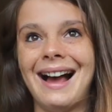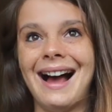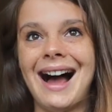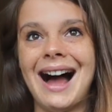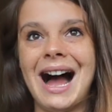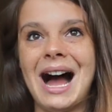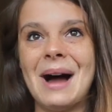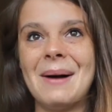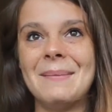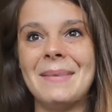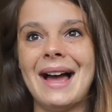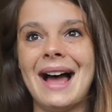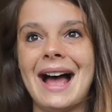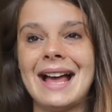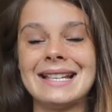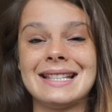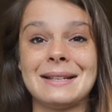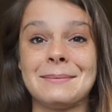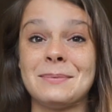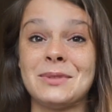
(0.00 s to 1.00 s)

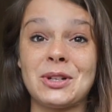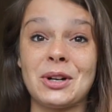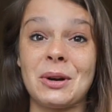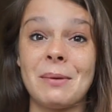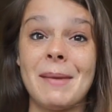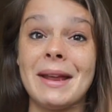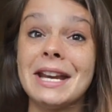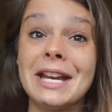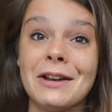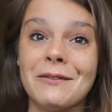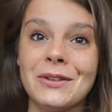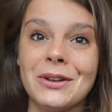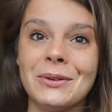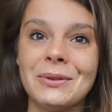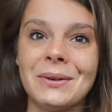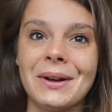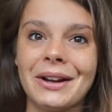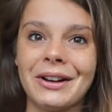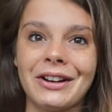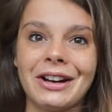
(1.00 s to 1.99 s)
As I'm sure many of
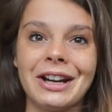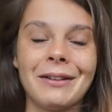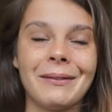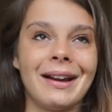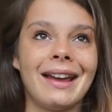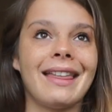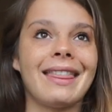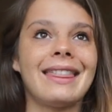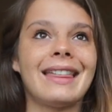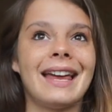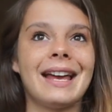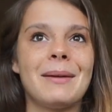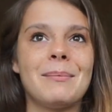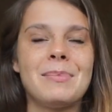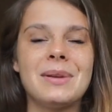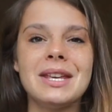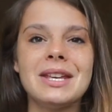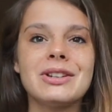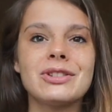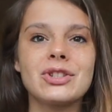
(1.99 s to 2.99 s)
you agree with,
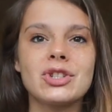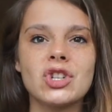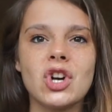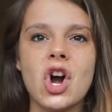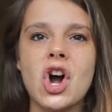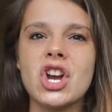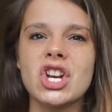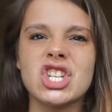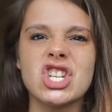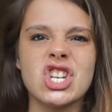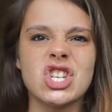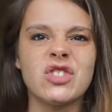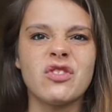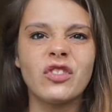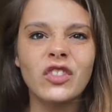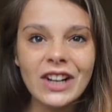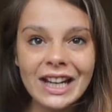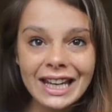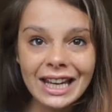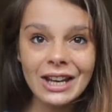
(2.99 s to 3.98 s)
like being strong is
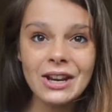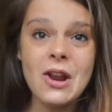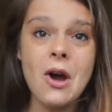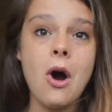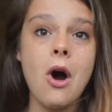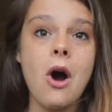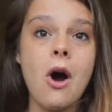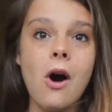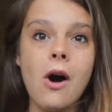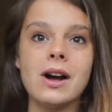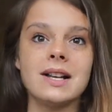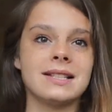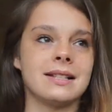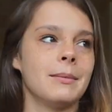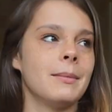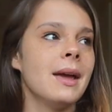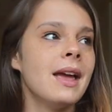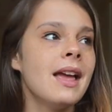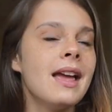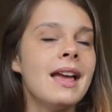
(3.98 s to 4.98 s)
just freaking
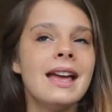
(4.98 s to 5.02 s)
awesome.